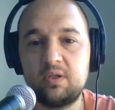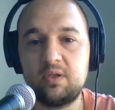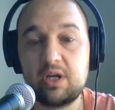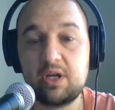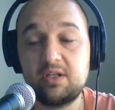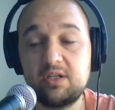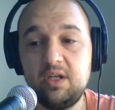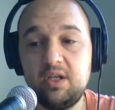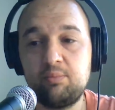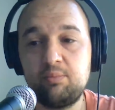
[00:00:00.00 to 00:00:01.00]

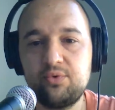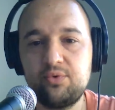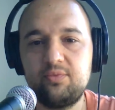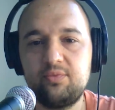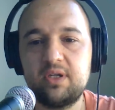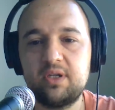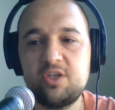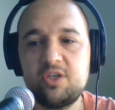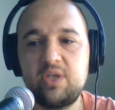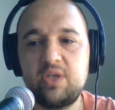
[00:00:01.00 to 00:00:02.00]
drastically improve,
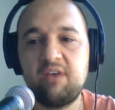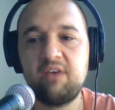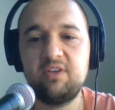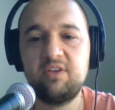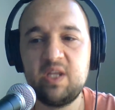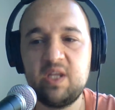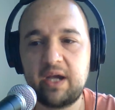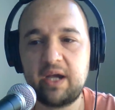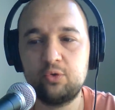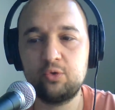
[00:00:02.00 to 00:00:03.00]
because you would have the
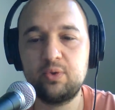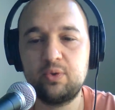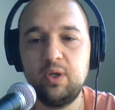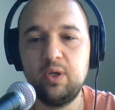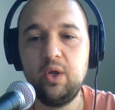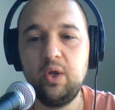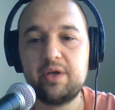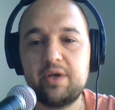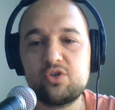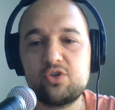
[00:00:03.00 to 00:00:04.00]
feedback loop.
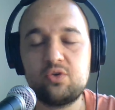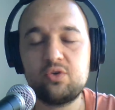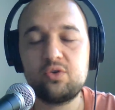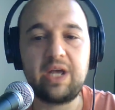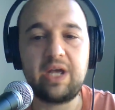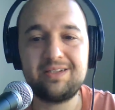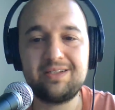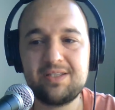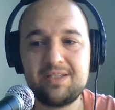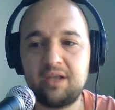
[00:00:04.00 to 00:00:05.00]
So as a
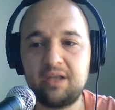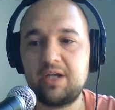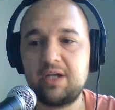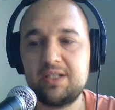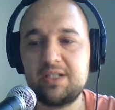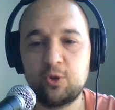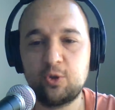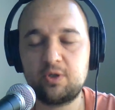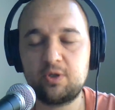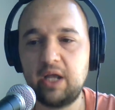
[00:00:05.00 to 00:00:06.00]
designer, as an
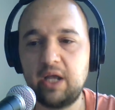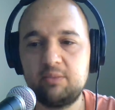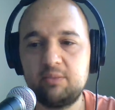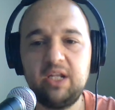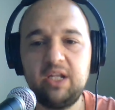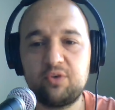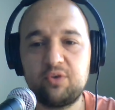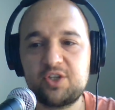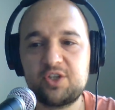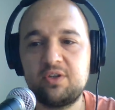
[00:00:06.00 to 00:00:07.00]
installer, as a billing
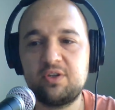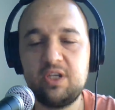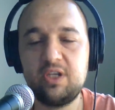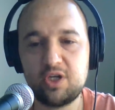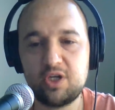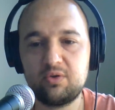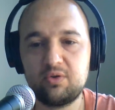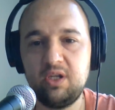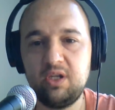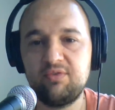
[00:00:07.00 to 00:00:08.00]
professional in
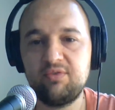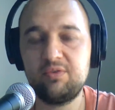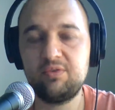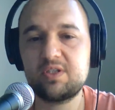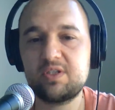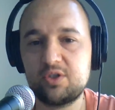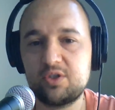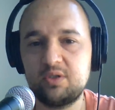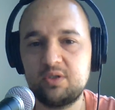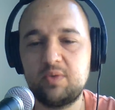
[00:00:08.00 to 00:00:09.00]
general involved in
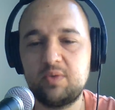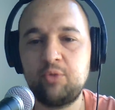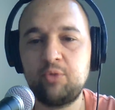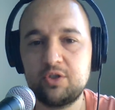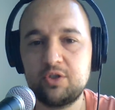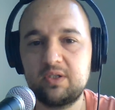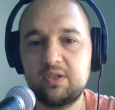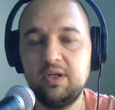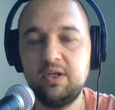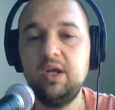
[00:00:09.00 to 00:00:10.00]
such a
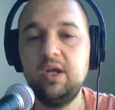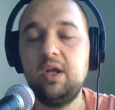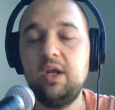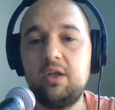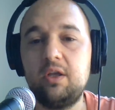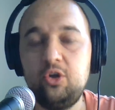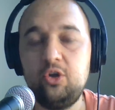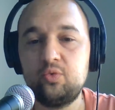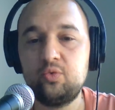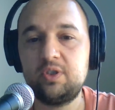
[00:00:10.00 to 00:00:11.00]
project,
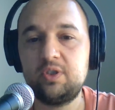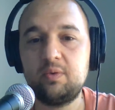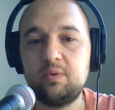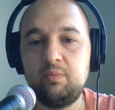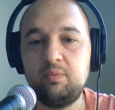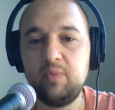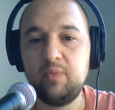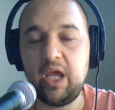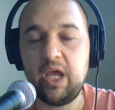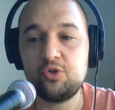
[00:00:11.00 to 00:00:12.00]
you
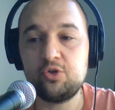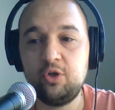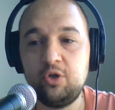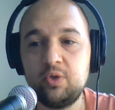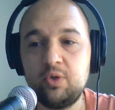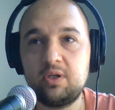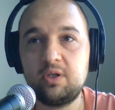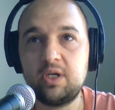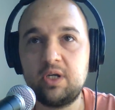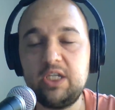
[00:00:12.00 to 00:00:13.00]
will
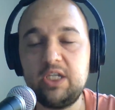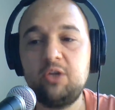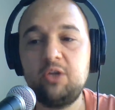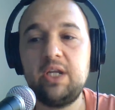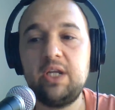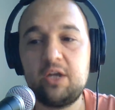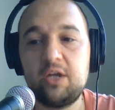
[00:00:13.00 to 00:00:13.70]
continually